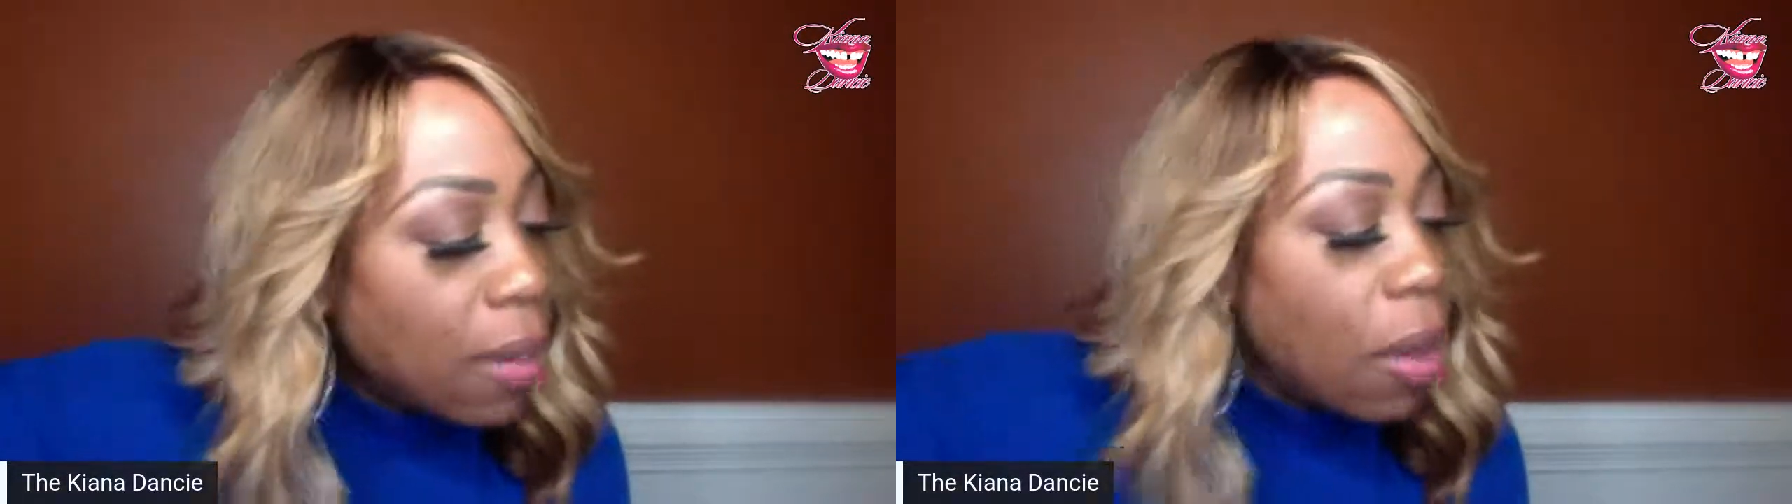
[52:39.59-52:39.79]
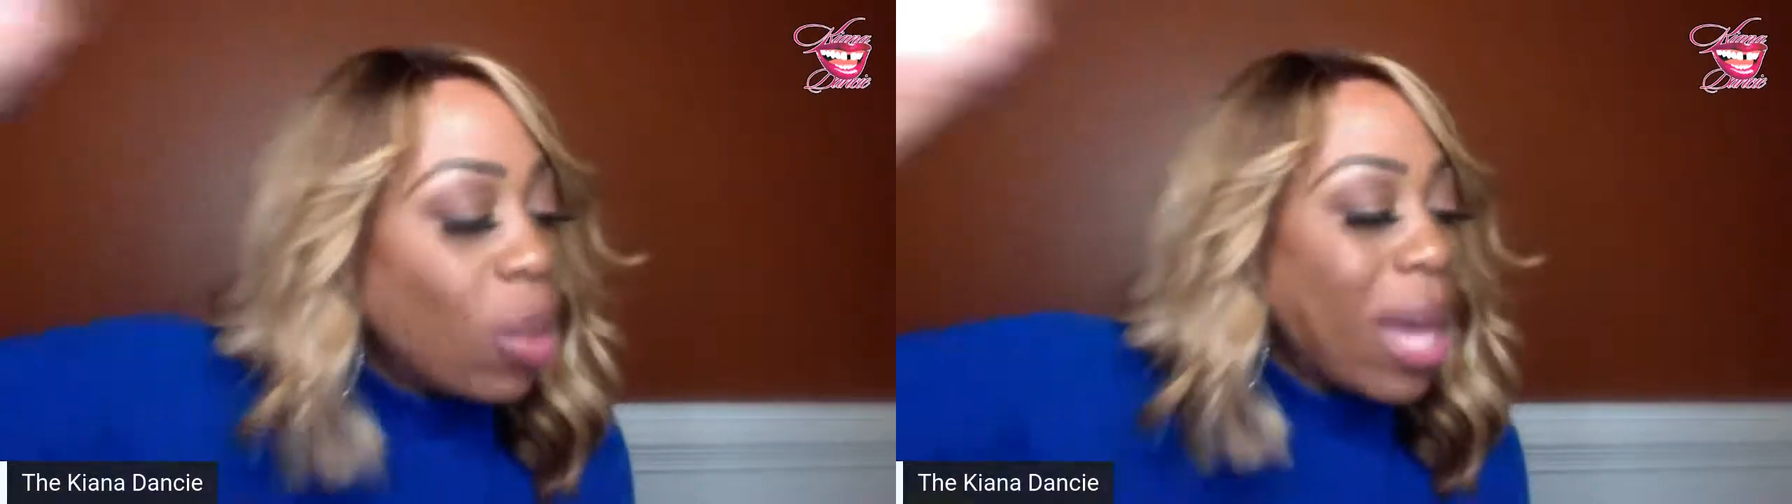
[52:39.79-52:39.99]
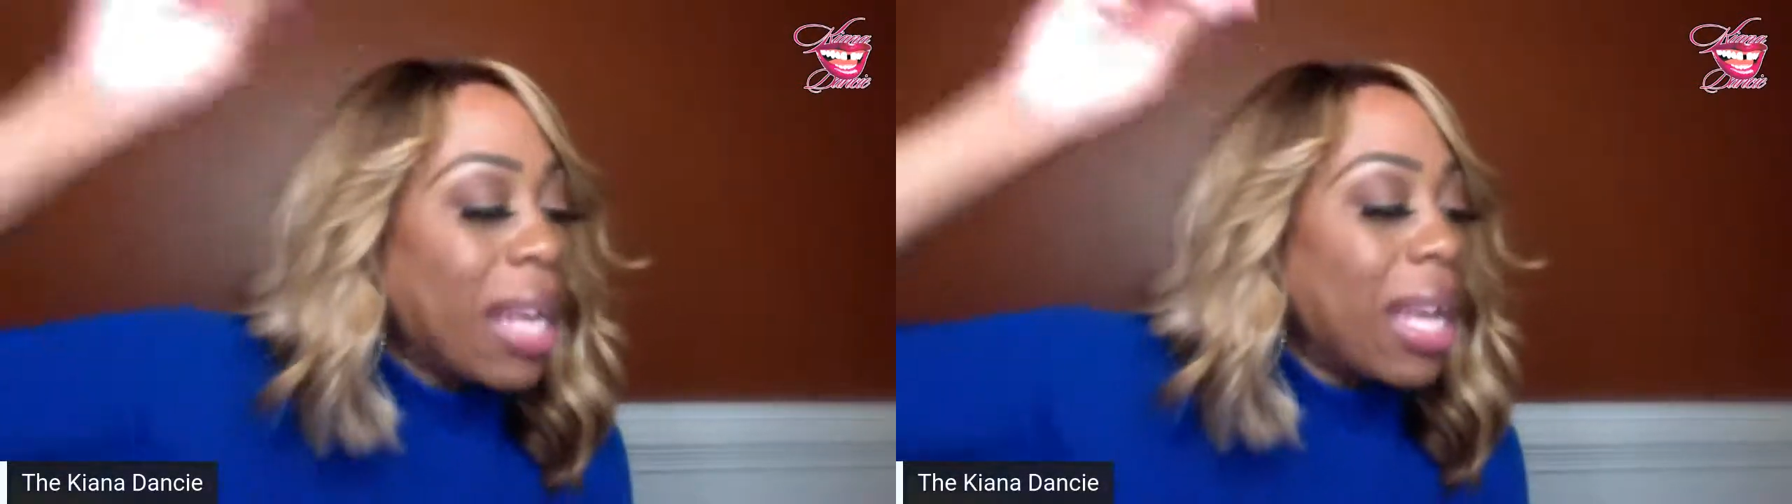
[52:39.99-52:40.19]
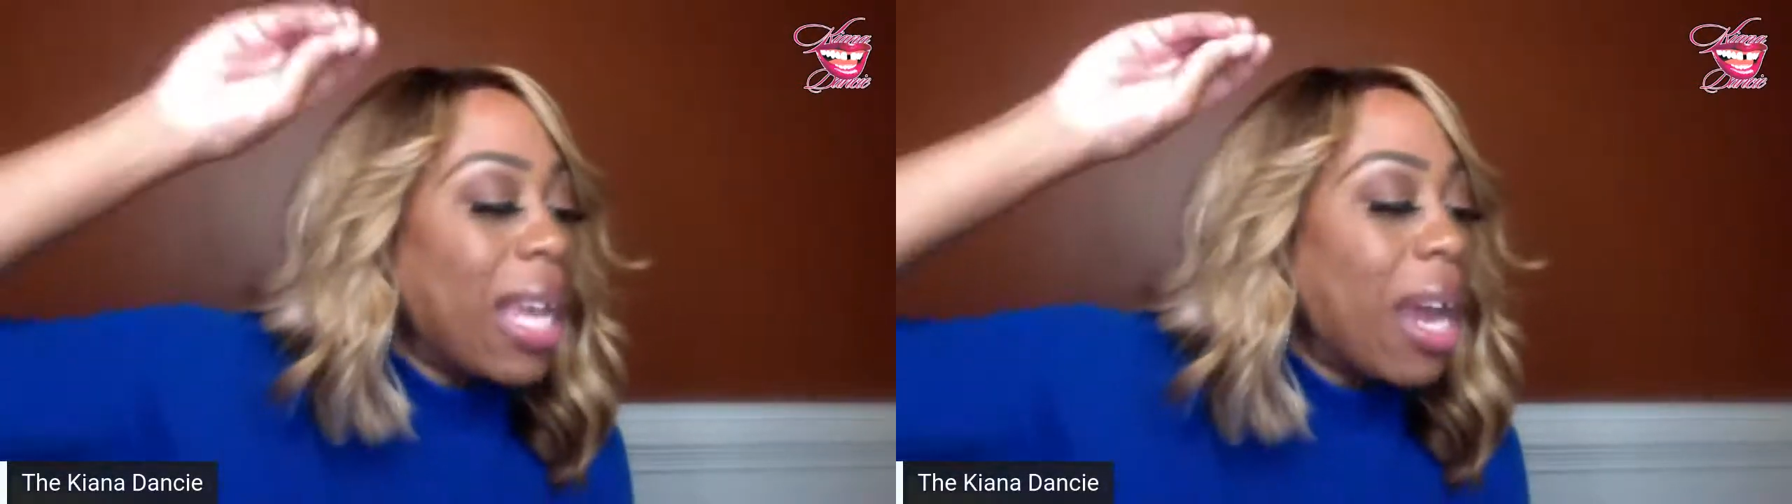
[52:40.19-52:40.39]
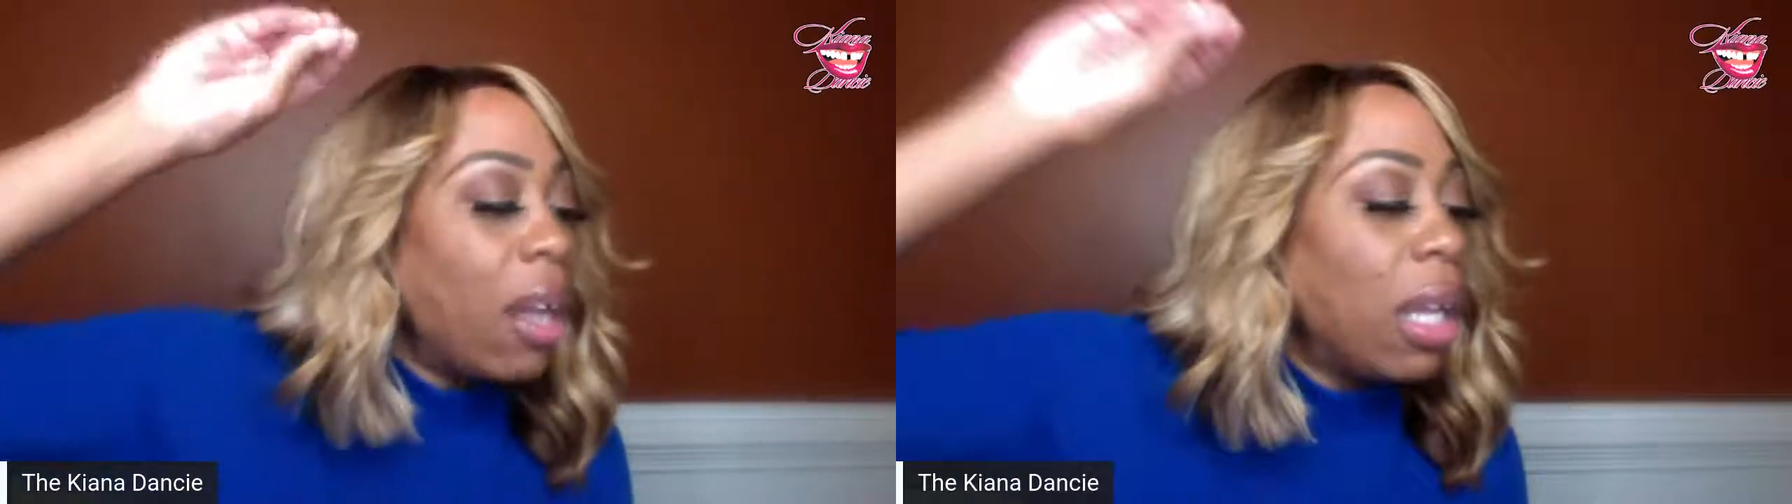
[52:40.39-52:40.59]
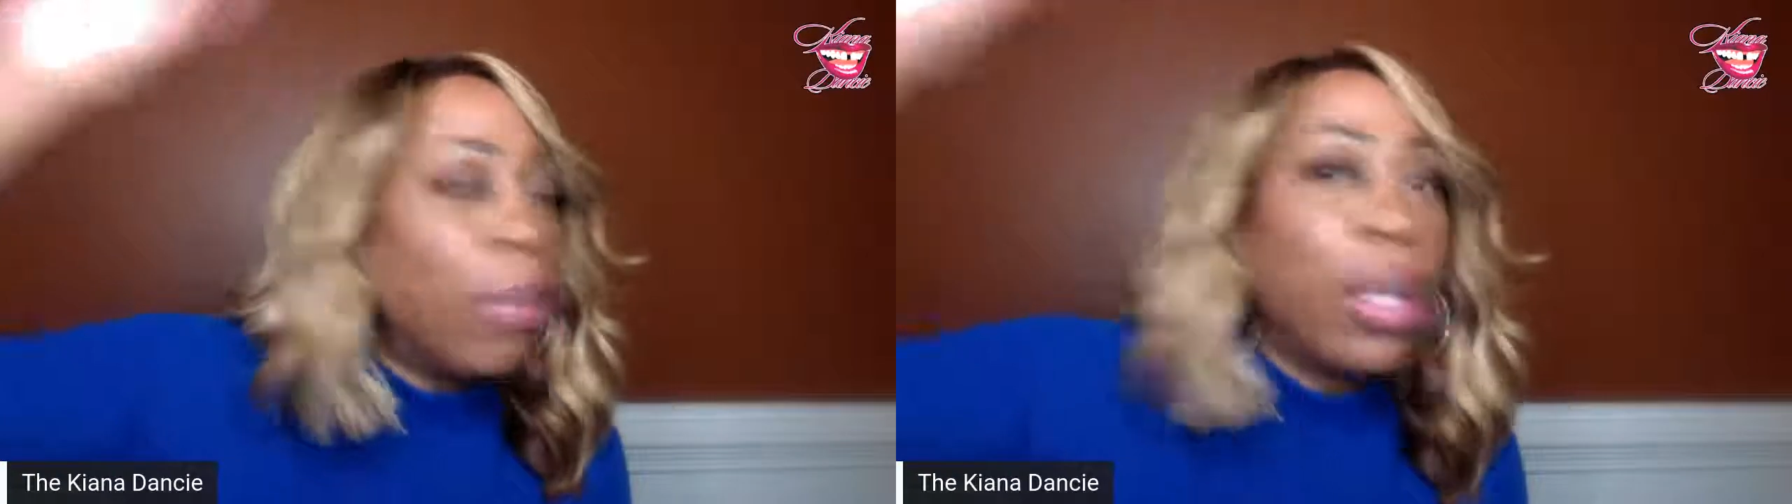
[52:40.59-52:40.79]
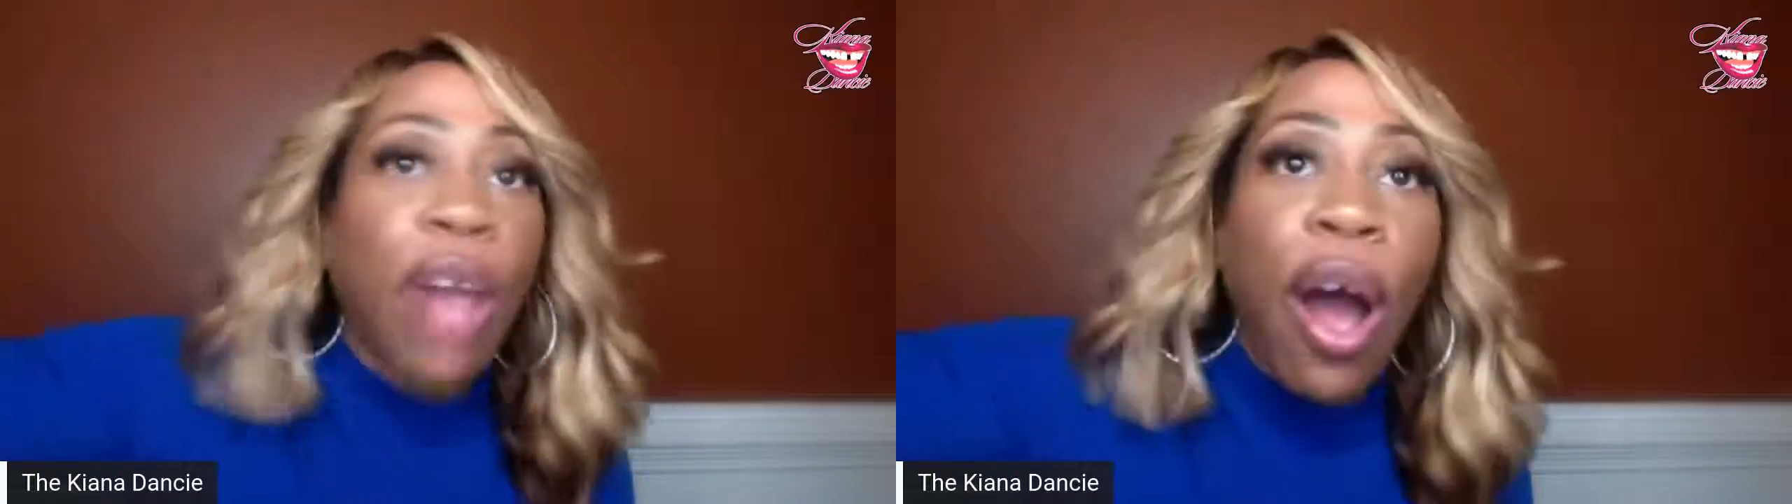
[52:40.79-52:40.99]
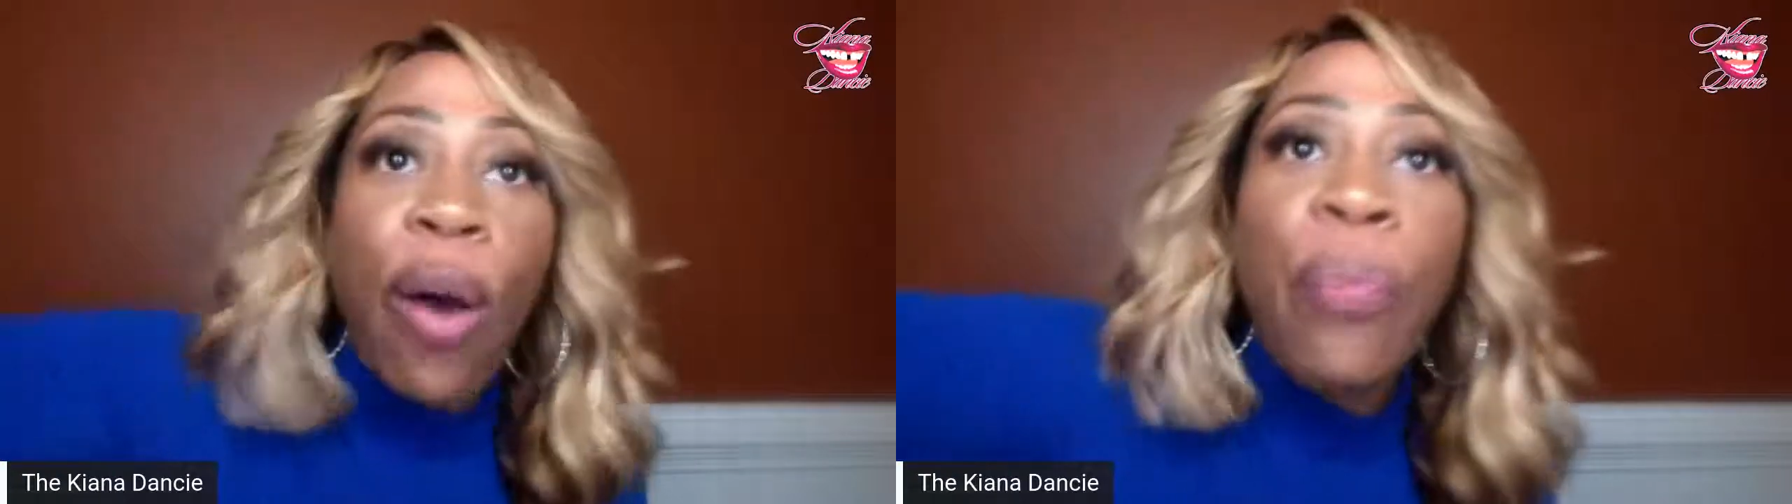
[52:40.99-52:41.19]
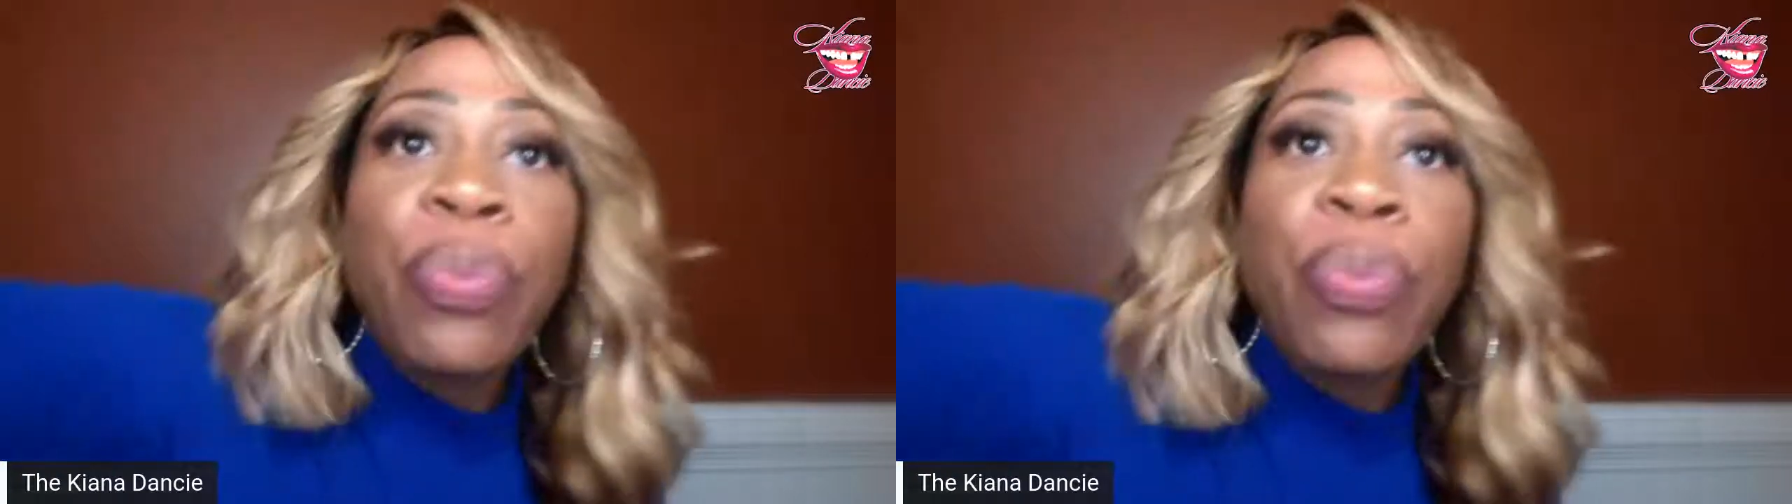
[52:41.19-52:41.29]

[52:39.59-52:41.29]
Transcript: We got to get Carolyn Bordeaux.